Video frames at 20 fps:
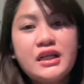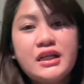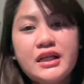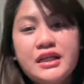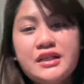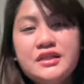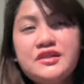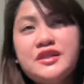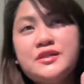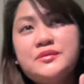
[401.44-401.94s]

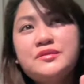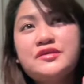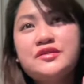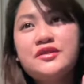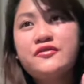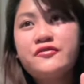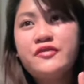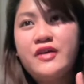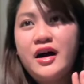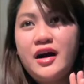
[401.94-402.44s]
in terms
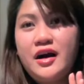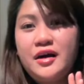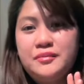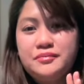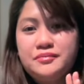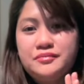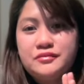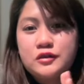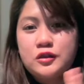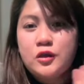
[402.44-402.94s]
of
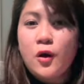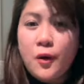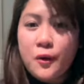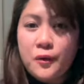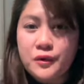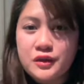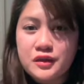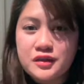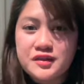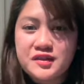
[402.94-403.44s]

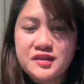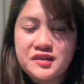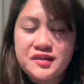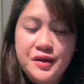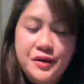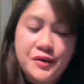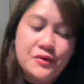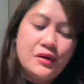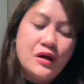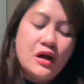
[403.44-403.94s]
goals.
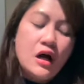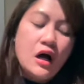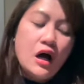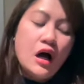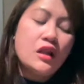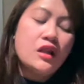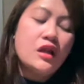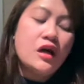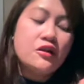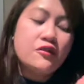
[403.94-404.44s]
So
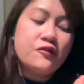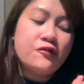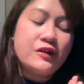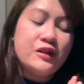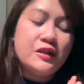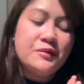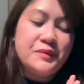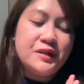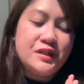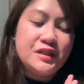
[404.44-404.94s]
a lot of
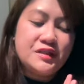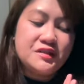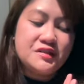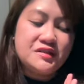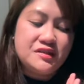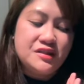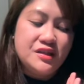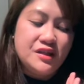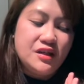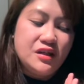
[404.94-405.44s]

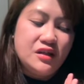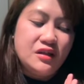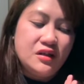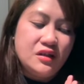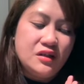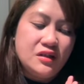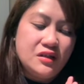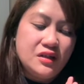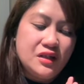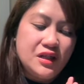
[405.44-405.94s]
Filipinas,
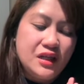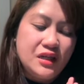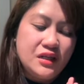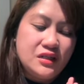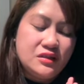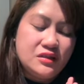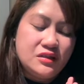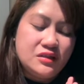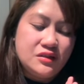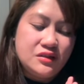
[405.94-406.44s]

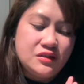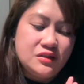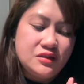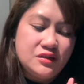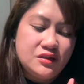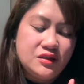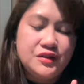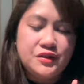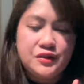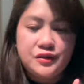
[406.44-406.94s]
in
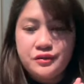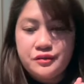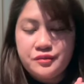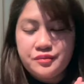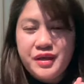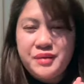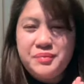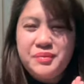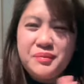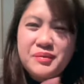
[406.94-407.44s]

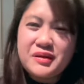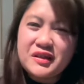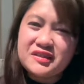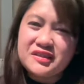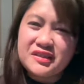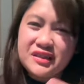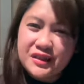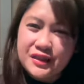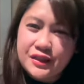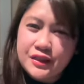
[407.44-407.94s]
maybe because
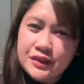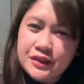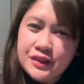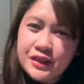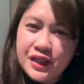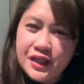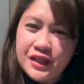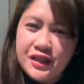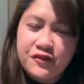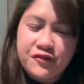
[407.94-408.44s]
they're
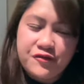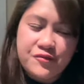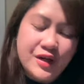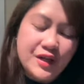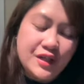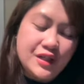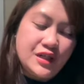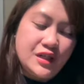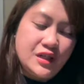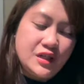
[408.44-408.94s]
earning enough
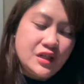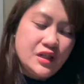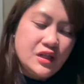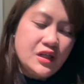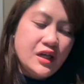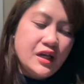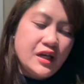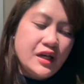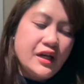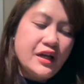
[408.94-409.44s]
money
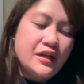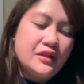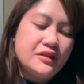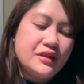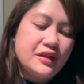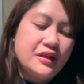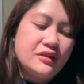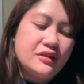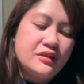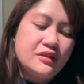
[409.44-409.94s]
and
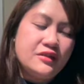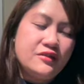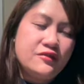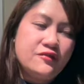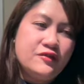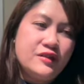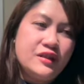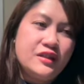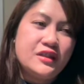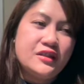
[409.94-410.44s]
they
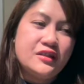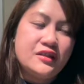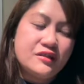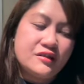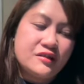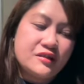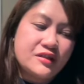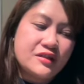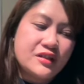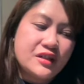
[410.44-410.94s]
live in
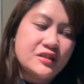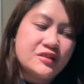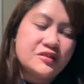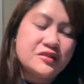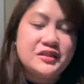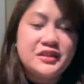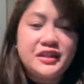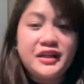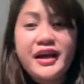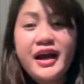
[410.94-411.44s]
another
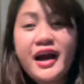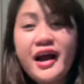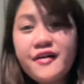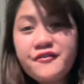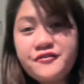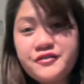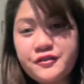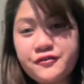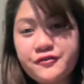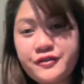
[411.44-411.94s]
country, they
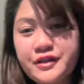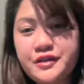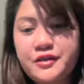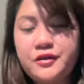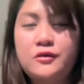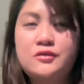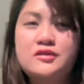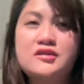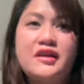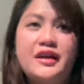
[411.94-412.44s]
have different
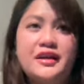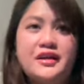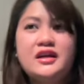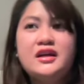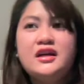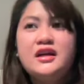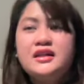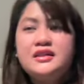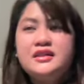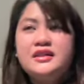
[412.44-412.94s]
goals. Like
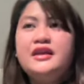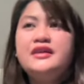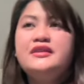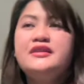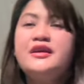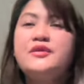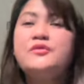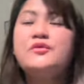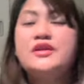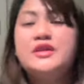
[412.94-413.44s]

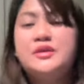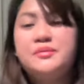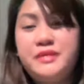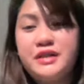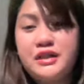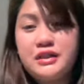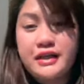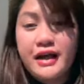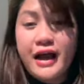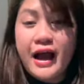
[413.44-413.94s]
they want to
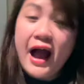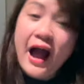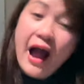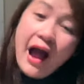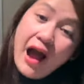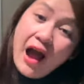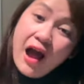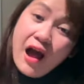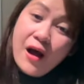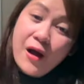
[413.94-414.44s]
build a
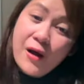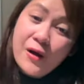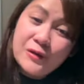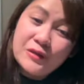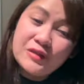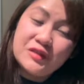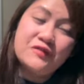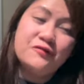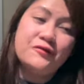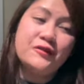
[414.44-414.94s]

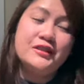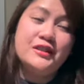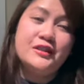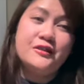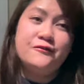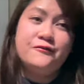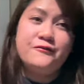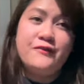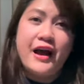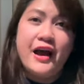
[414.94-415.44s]
house for their
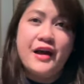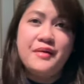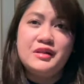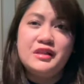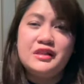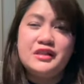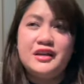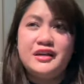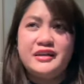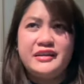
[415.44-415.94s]

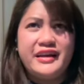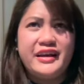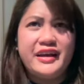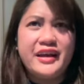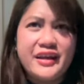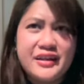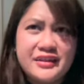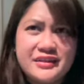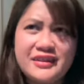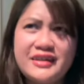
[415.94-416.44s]
family
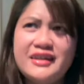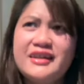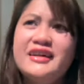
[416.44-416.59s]
again,